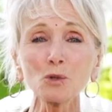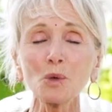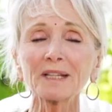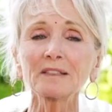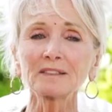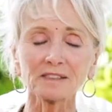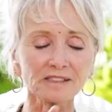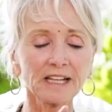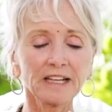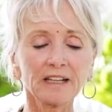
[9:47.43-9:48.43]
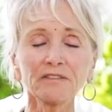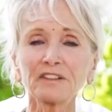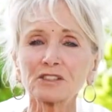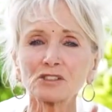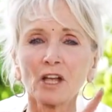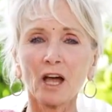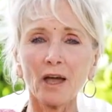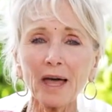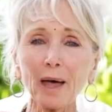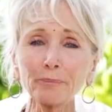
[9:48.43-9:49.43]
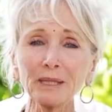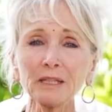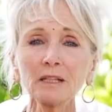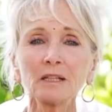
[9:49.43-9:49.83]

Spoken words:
what it is. If it's a happy